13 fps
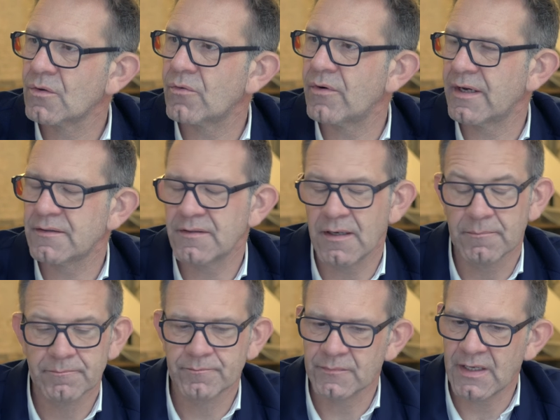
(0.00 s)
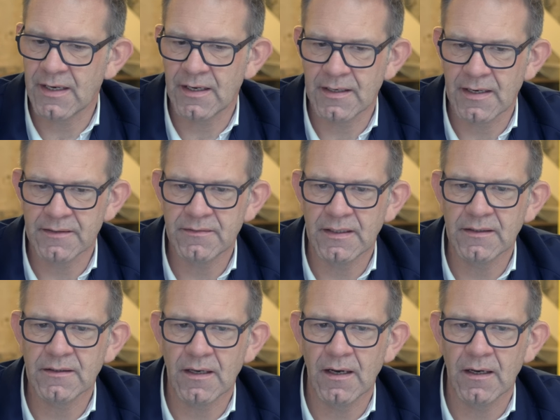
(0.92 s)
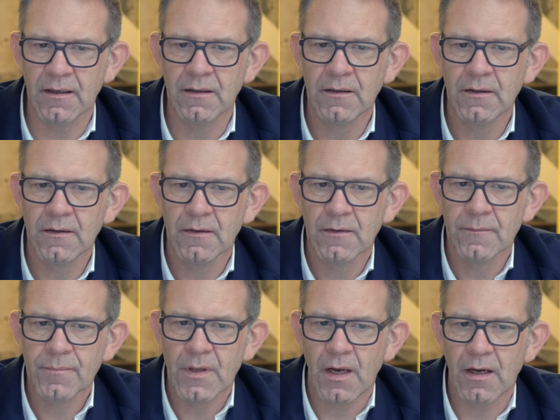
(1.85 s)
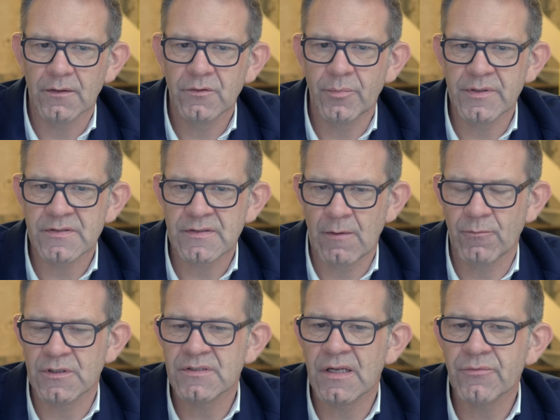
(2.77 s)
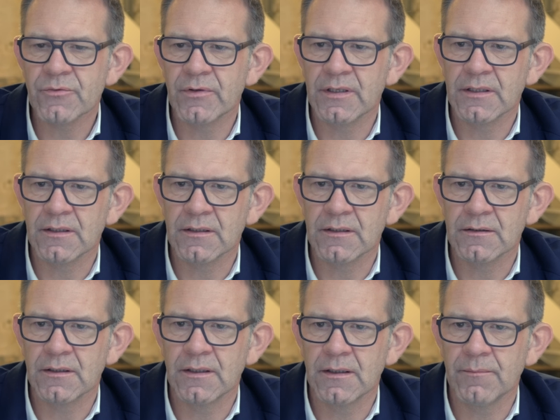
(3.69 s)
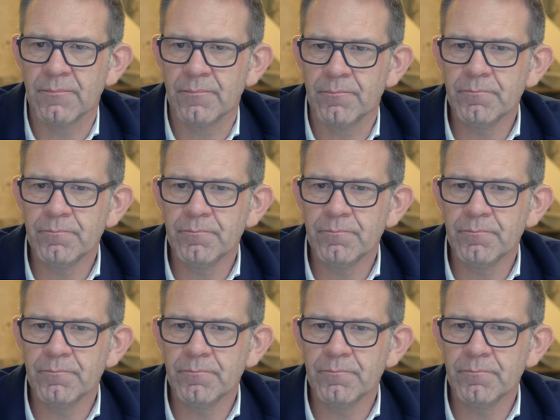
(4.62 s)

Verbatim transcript: Correct. Yeah. Yeah. And I think. Uh, uh, to be somewhat self critical, um,